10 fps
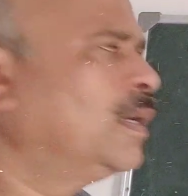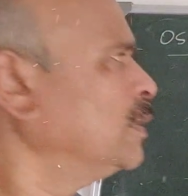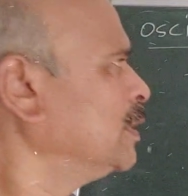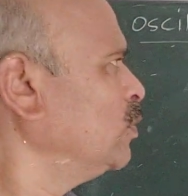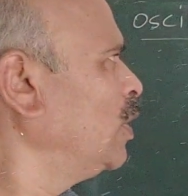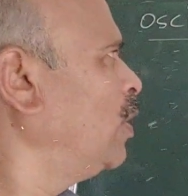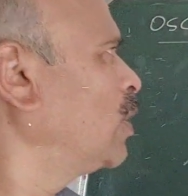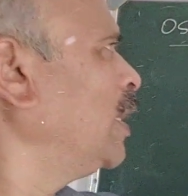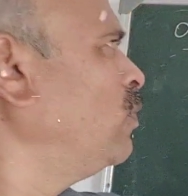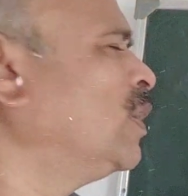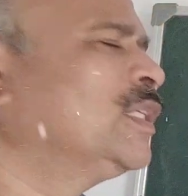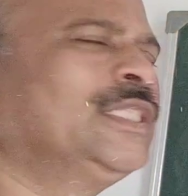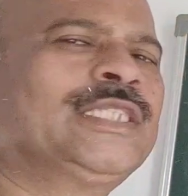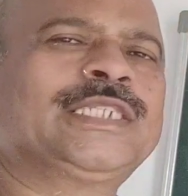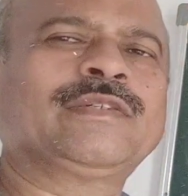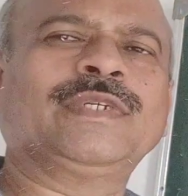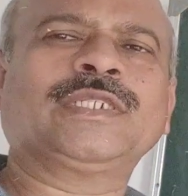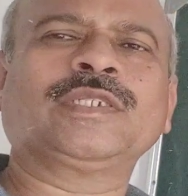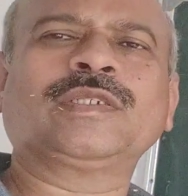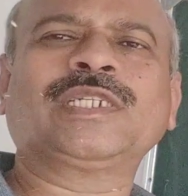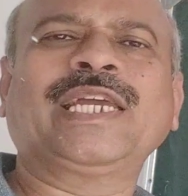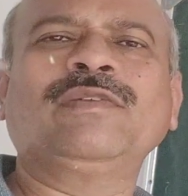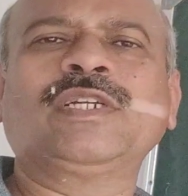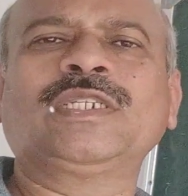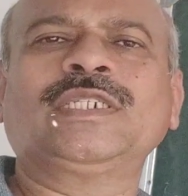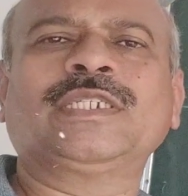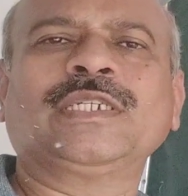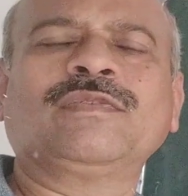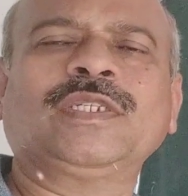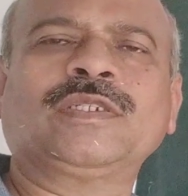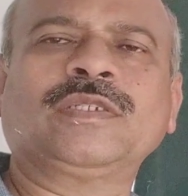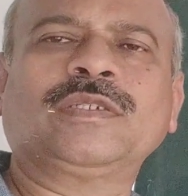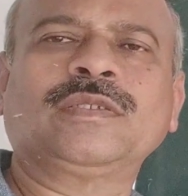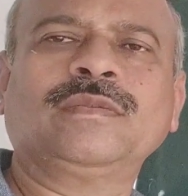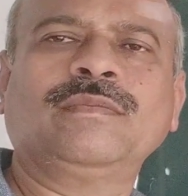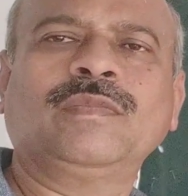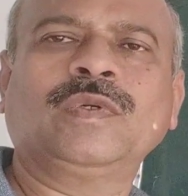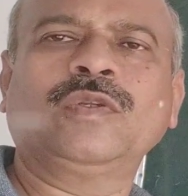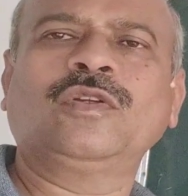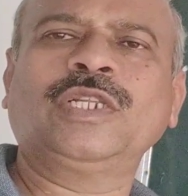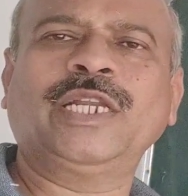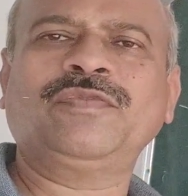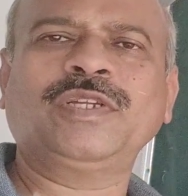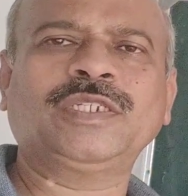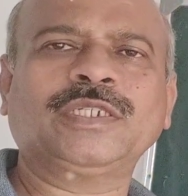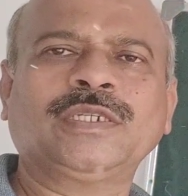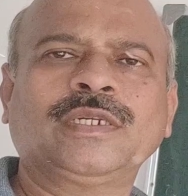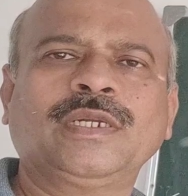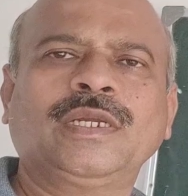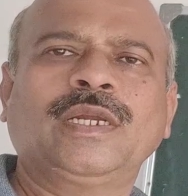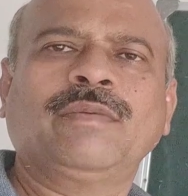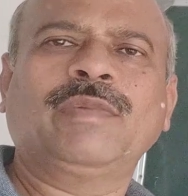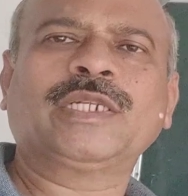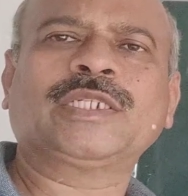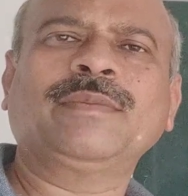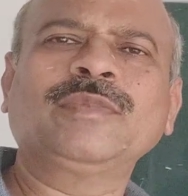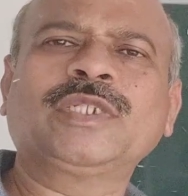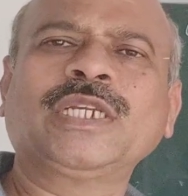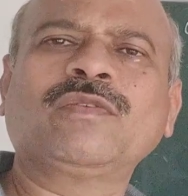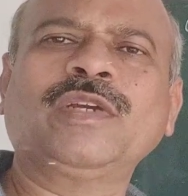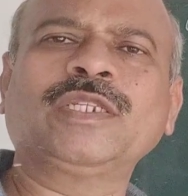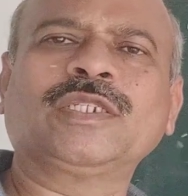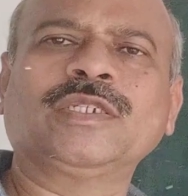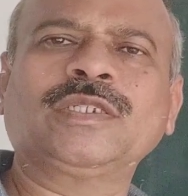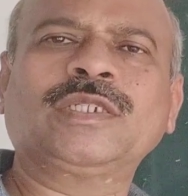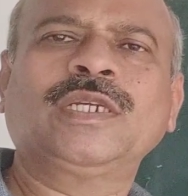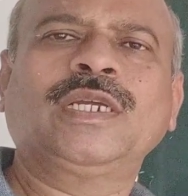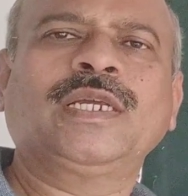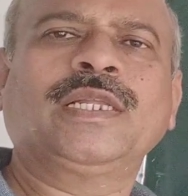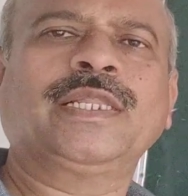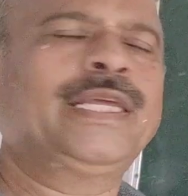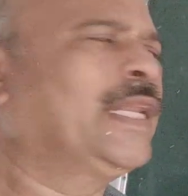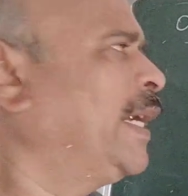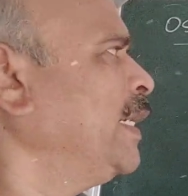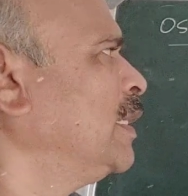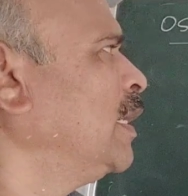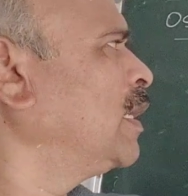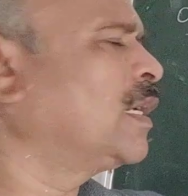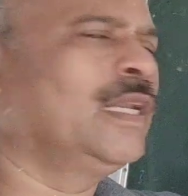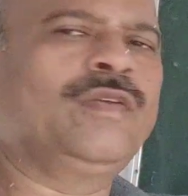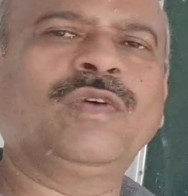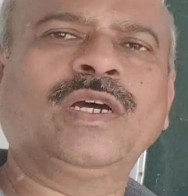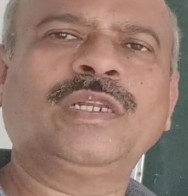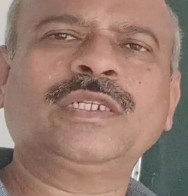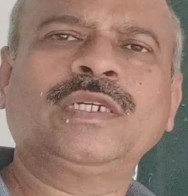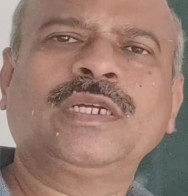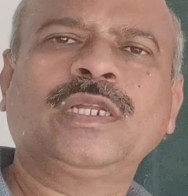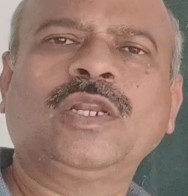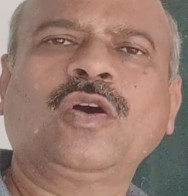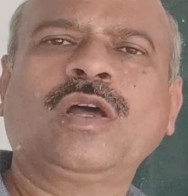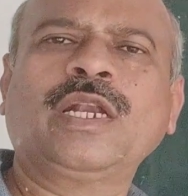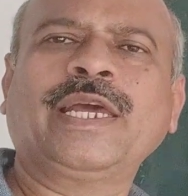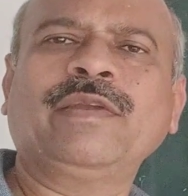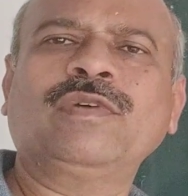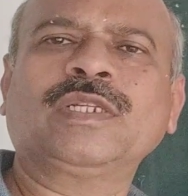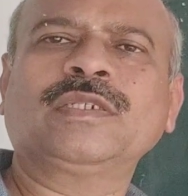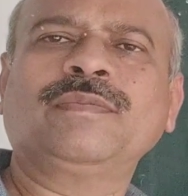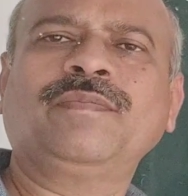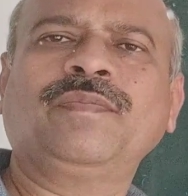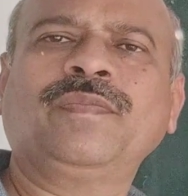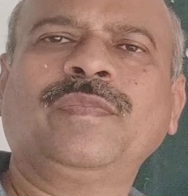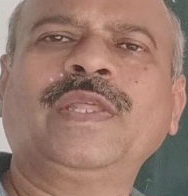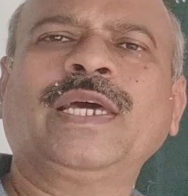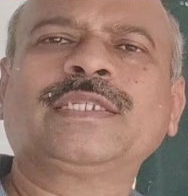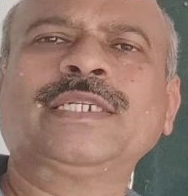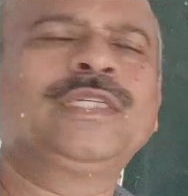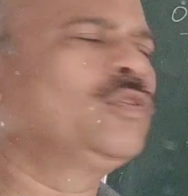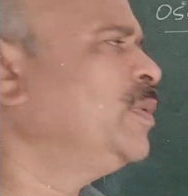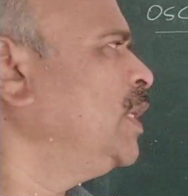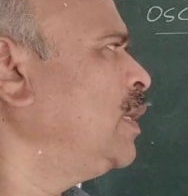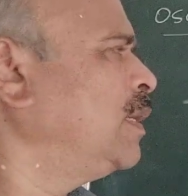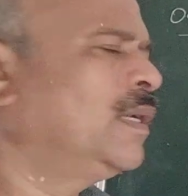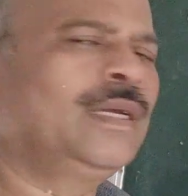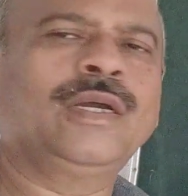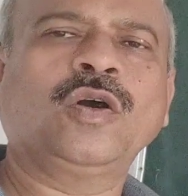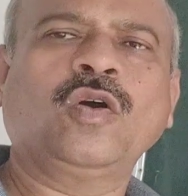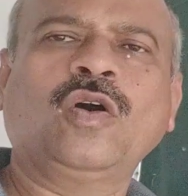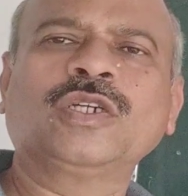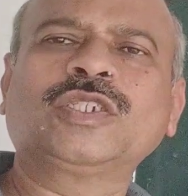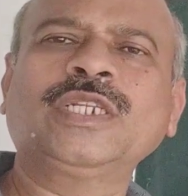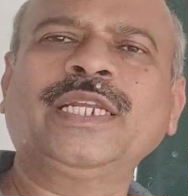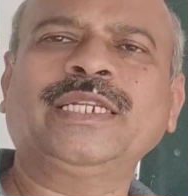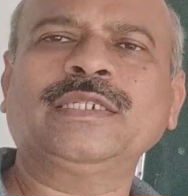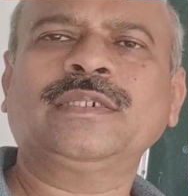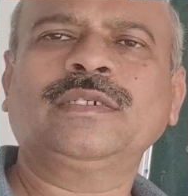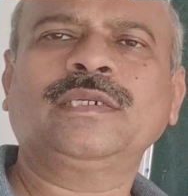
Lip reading: So we have convergent sequences, divergent sequences. You know the definition. But some sequences, they neither converge nor diverge. They are said to be oscillate.